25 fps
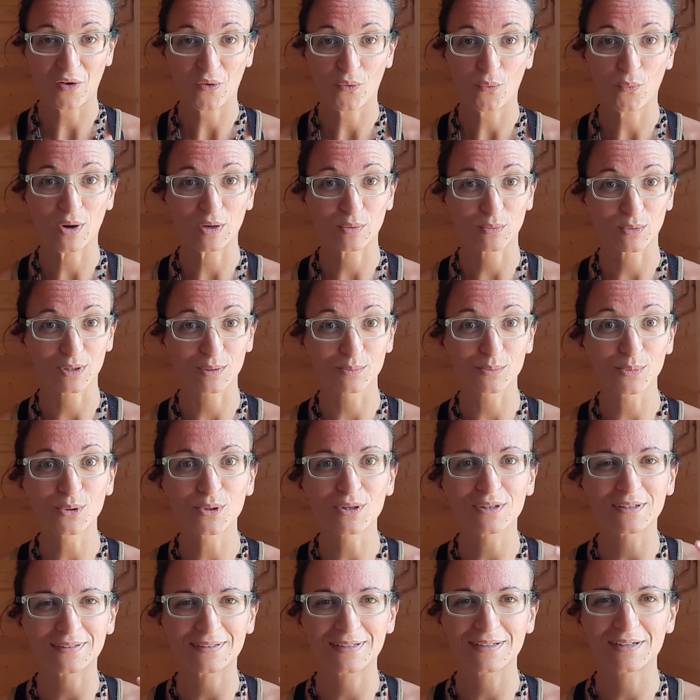When we're
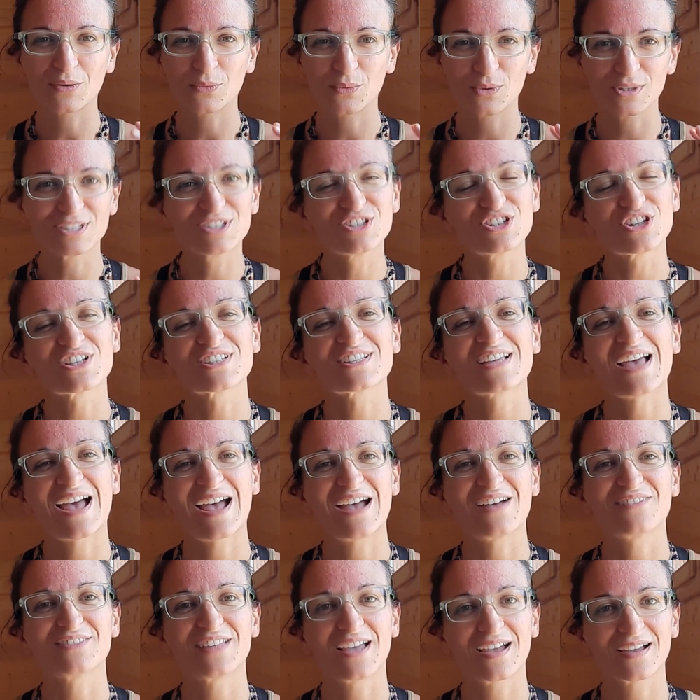born, we just
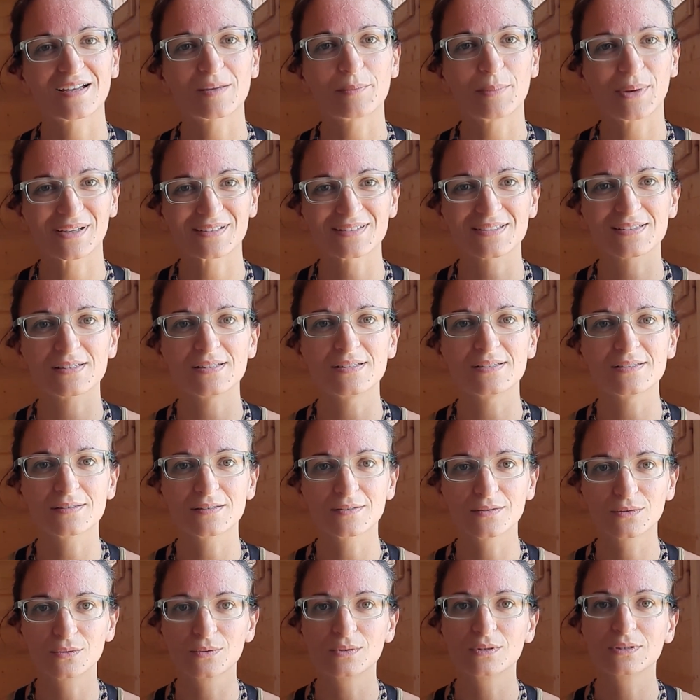have that capacity
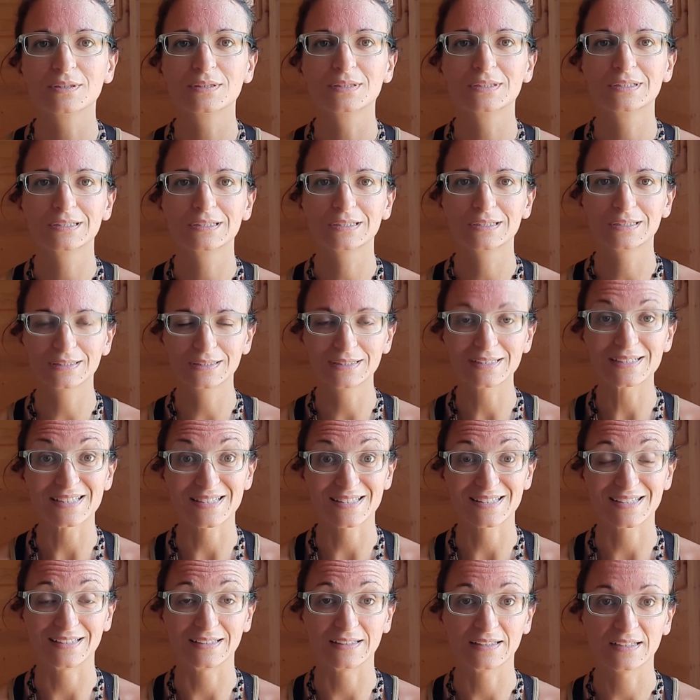to
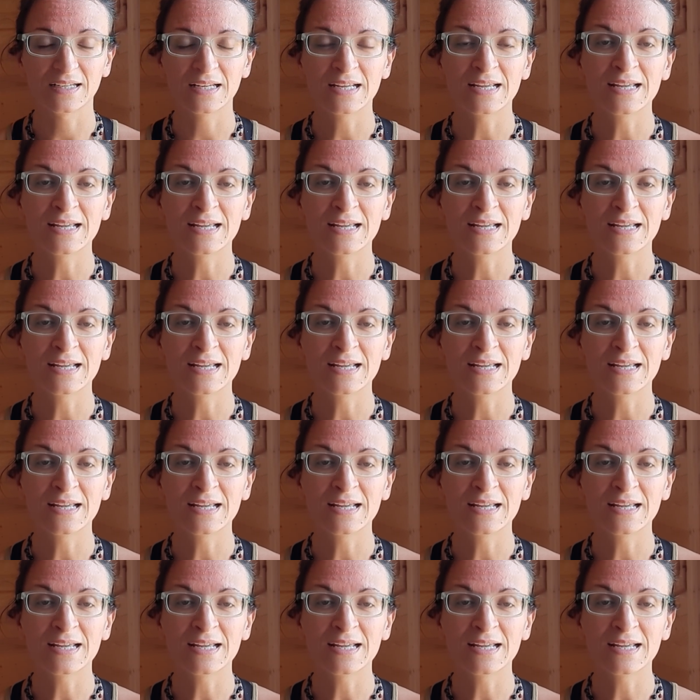listen.